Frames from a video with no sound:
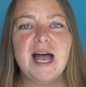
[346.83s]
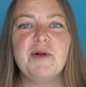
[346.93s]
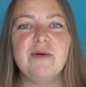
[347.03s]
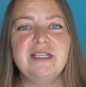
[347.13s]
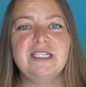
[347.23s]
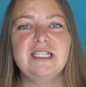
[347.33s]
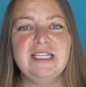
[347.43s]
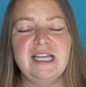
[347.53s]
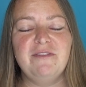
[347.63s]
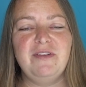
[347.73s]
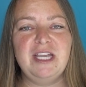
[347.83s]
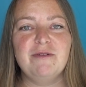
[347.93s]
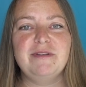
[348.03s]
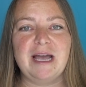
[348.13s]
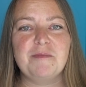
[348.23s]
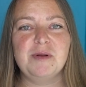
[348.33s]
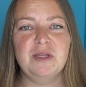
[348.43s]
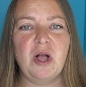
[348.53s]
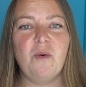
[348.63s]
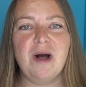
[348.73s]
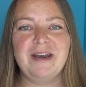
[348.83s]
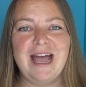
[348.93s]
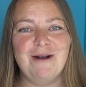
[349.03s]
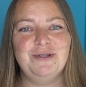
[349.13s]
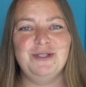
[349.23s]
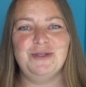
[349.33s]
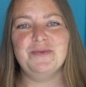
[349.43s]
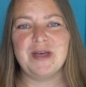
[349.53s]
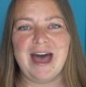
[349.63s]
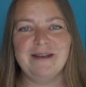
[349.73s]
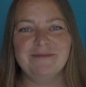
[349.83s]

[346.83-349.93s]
I'm going to link a video down below on how to do that.